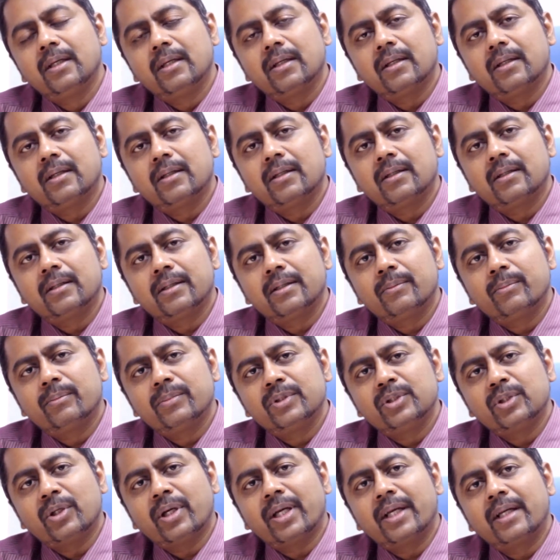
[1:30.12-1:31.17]
uh,
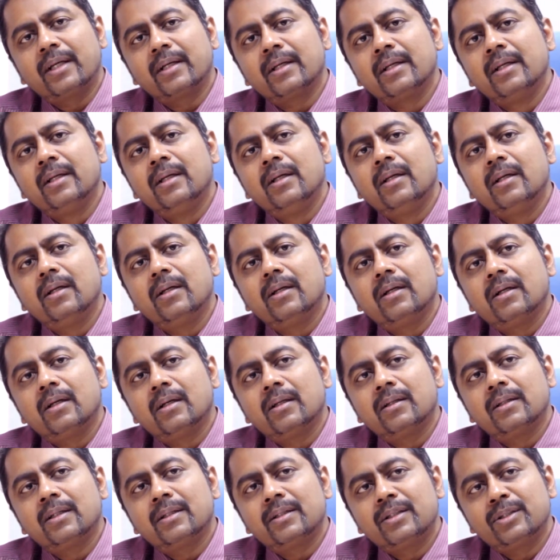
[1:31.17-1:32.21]
joint
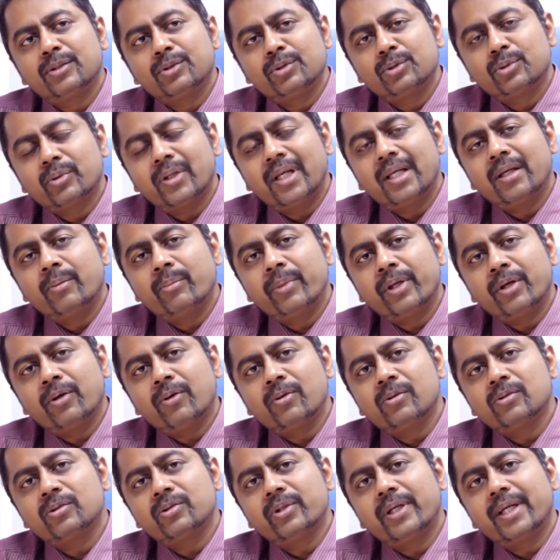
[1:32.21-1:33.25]
uh, the tissue swelling may
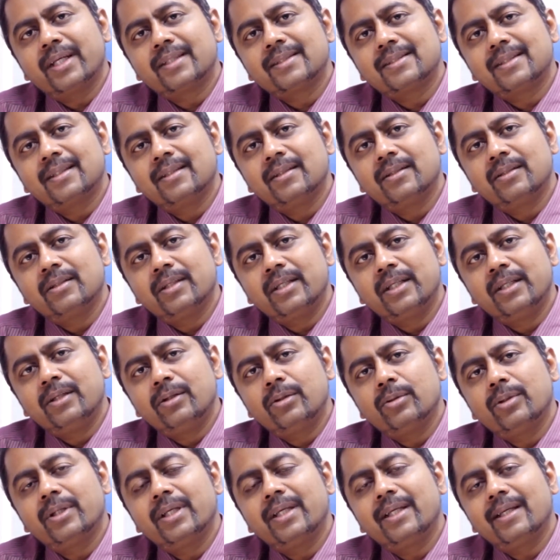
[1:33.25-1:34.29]
also extend
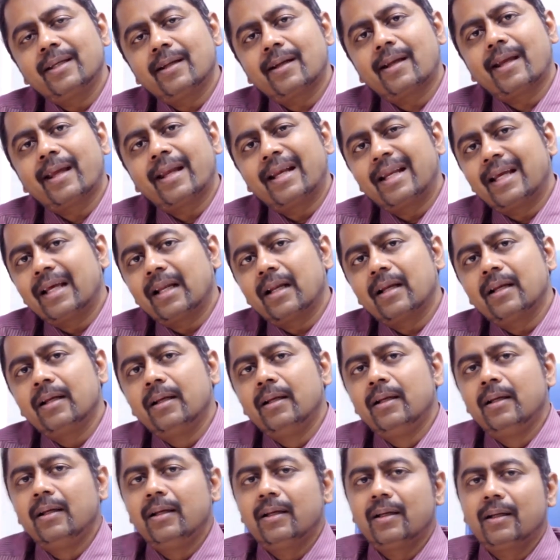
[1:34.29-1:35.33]
into the ear canal
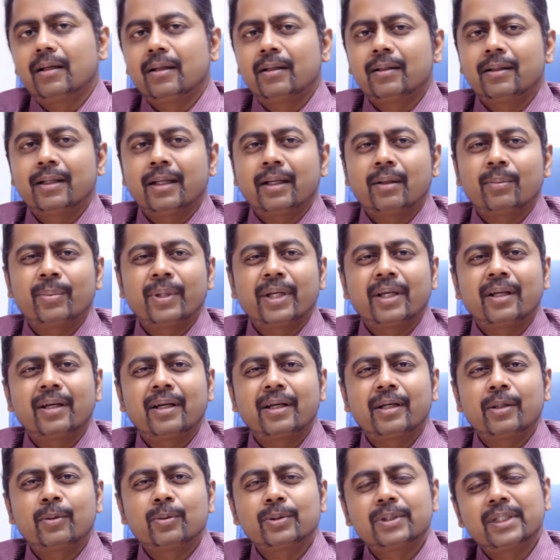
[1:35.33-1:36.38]
and thereby
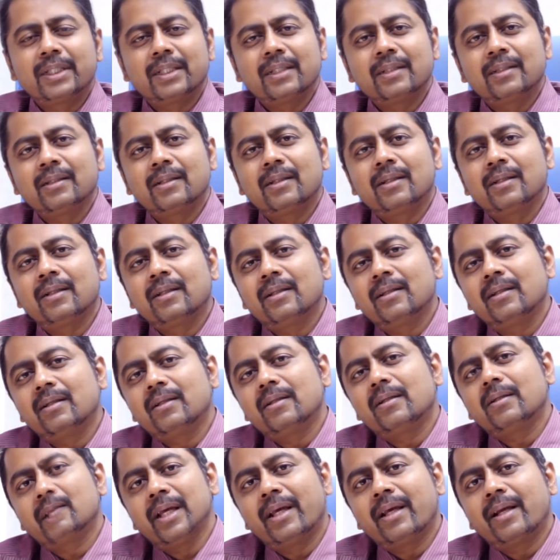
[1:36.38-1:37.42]
reducing the
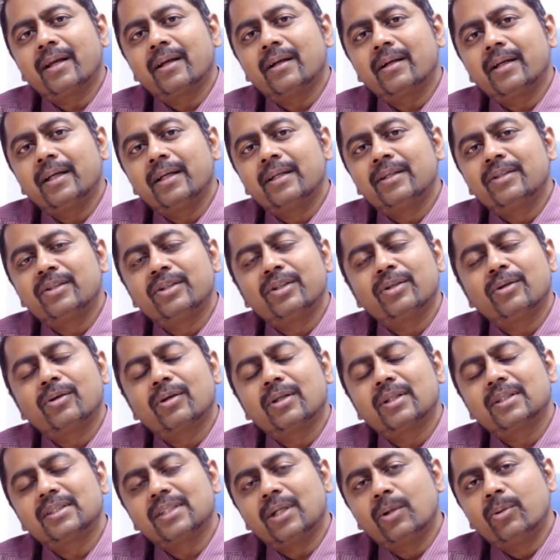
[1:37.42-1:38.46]
air entry or
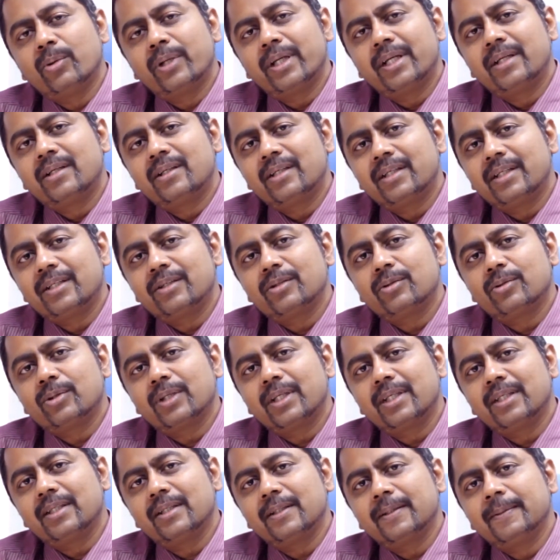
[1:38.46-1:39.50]
the sound entry into
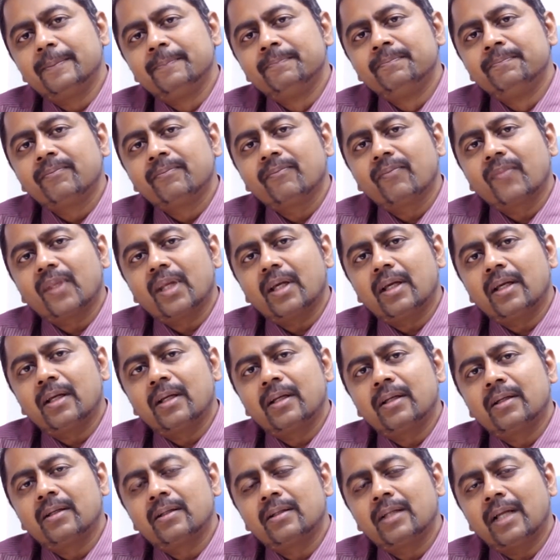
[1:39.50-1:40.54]
the ear
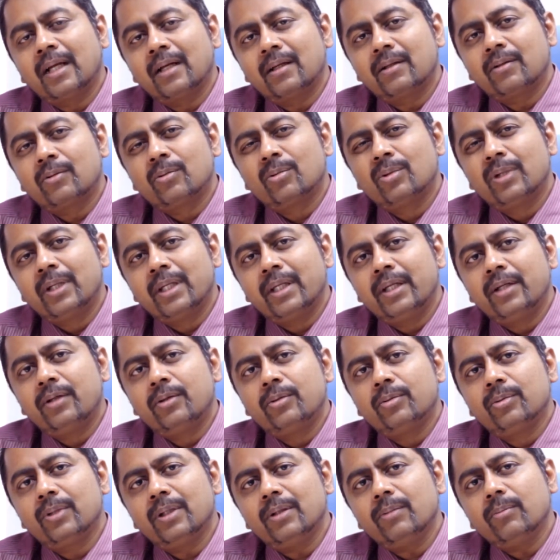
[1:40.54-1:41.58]
and that could lead
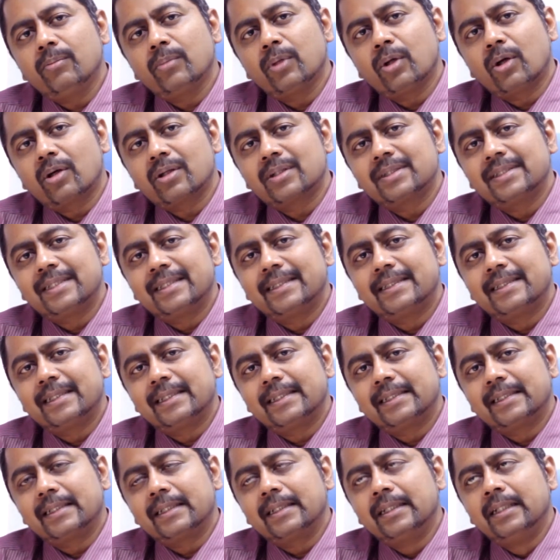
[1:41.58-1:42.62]
to a block
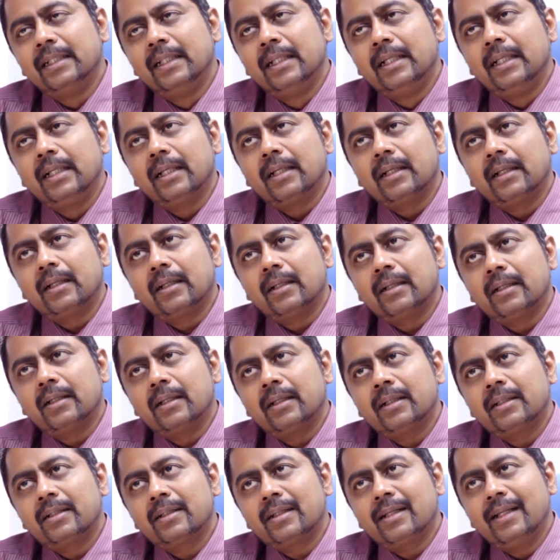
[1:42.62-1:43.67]
sensation
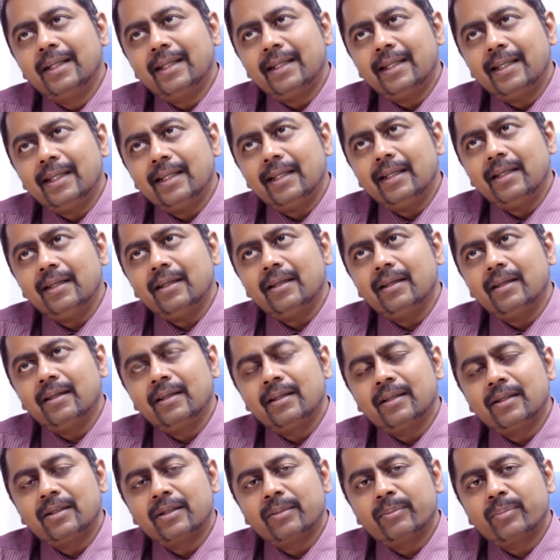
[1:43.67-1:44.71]
uh, clicking
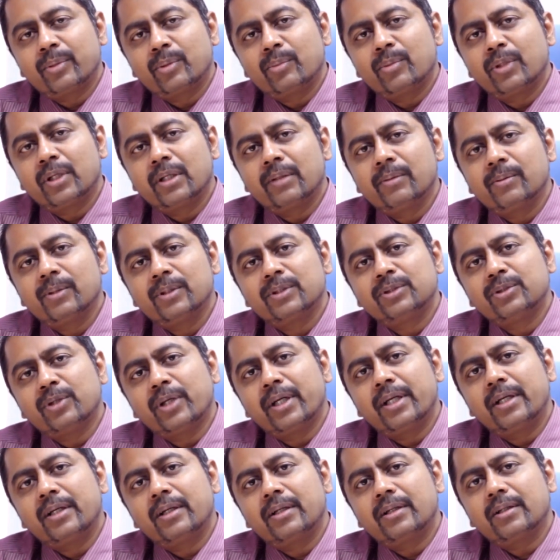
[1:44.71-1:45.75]
in the temporomandibular
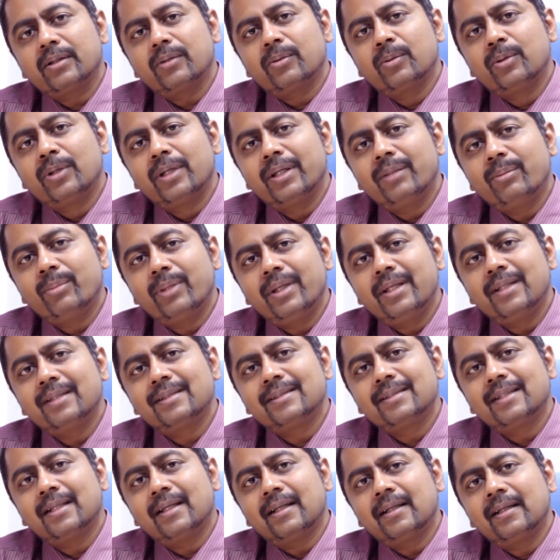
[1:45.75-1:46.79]
joint only
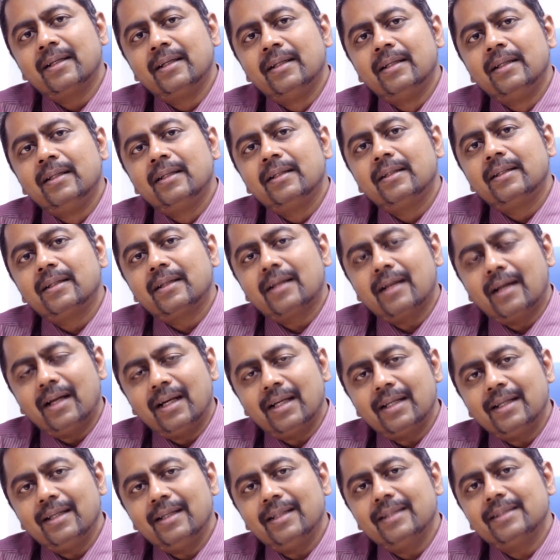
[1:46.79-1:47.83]
means that the
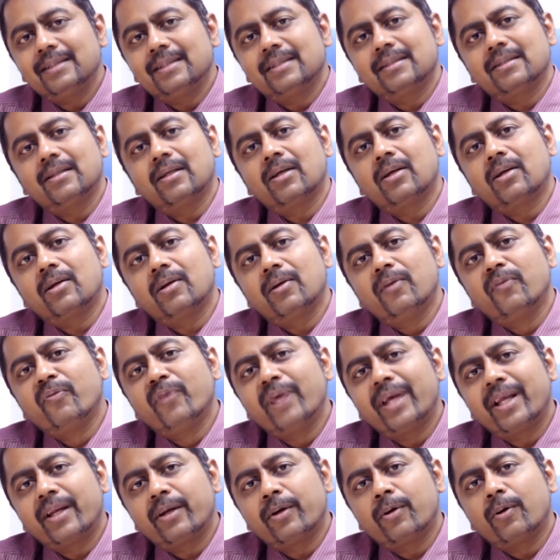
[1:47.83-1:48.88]
cartilages are
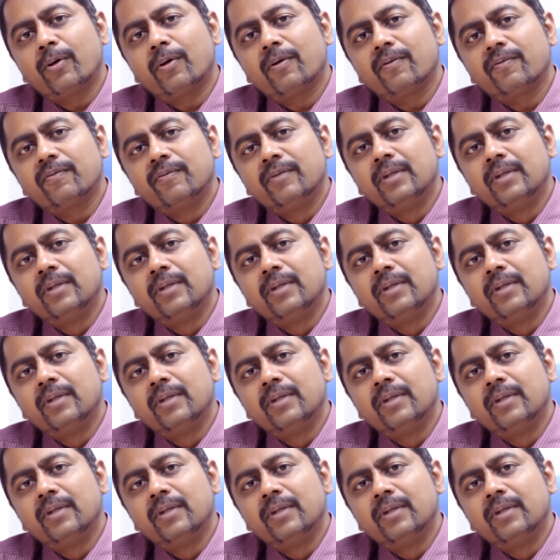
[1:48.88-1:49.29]
wearing off